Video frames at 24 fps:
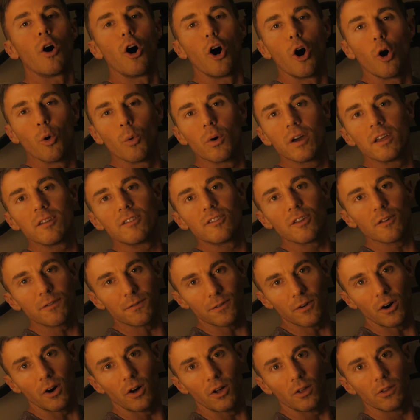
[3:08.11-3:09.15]
always
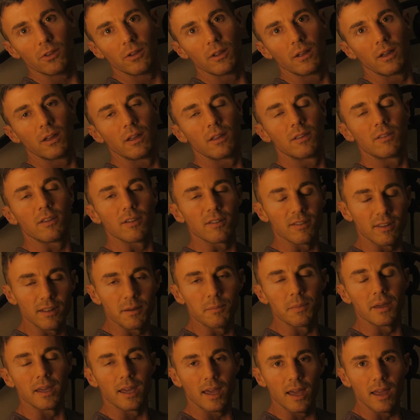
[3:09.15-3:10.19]
default to
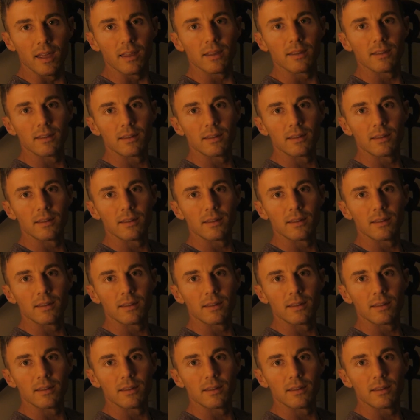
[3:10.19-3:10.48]
sleeping in.